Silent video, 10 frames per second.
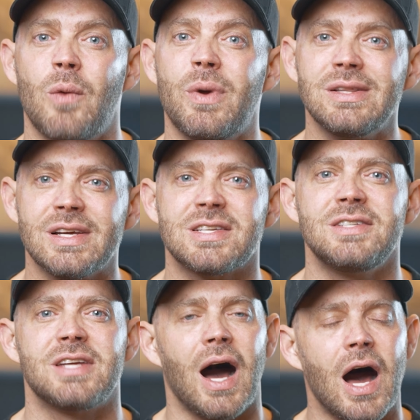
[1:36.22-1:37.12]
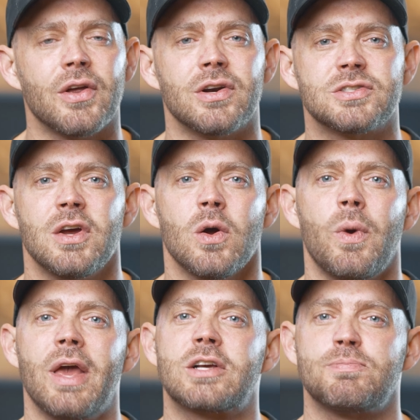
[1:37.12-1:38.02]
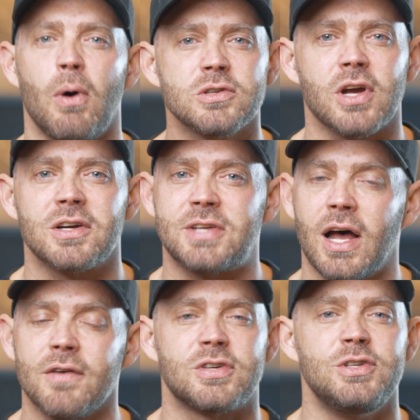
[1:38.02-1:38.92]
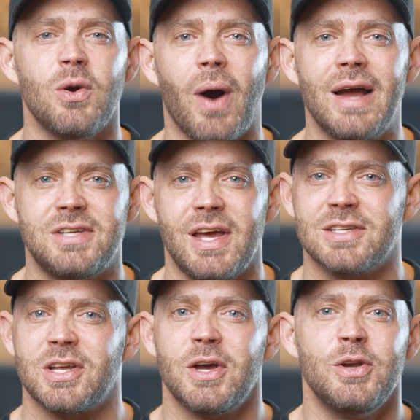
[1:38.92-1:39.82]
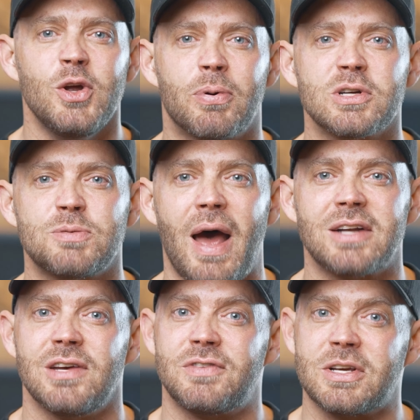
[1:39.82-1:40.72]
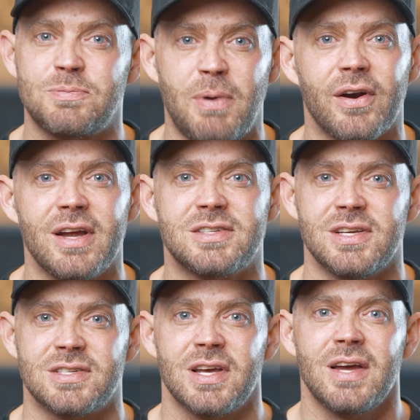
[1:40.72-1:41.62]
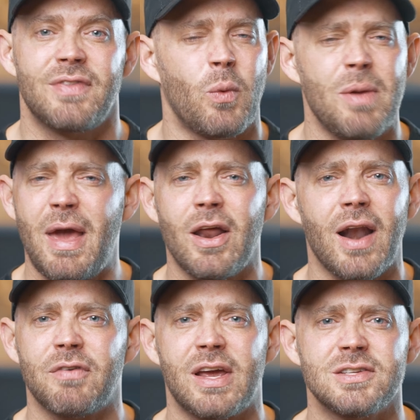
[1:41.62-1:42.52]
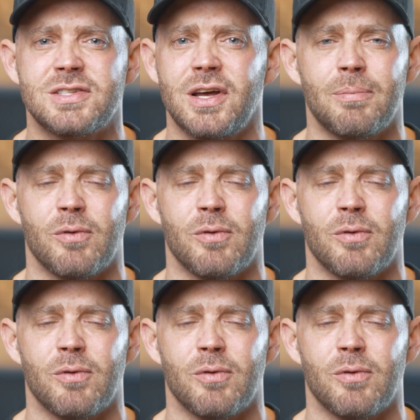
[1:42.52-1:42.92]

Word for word: When we listen to others, we expose ourselves to new ideas, new perspectives, experiences that we may not have considered